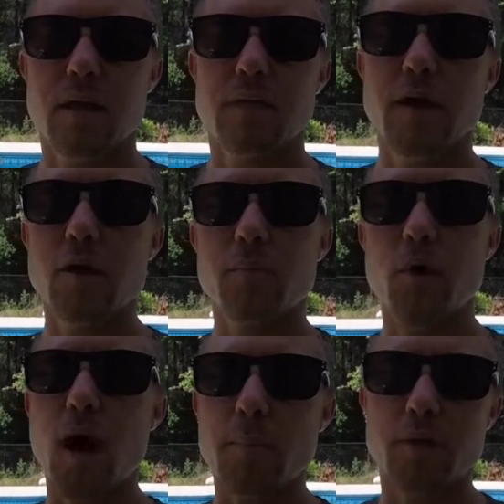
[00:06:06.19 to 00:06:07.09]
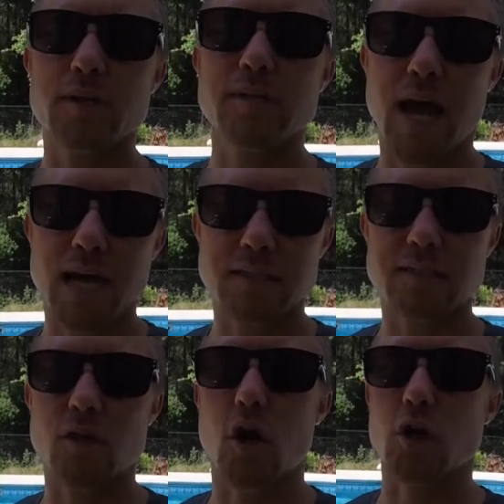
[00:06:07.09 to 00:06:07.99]
their property
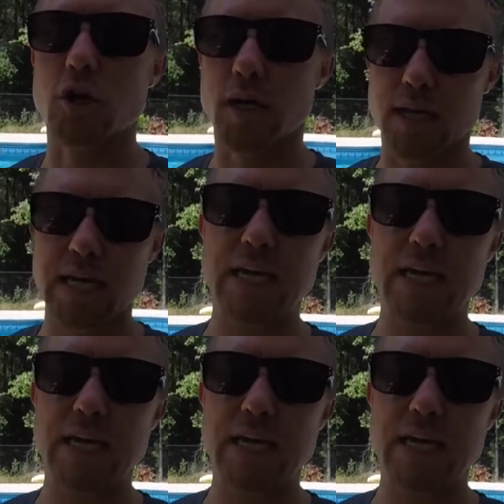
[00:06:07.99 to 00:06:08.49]
taxes are going to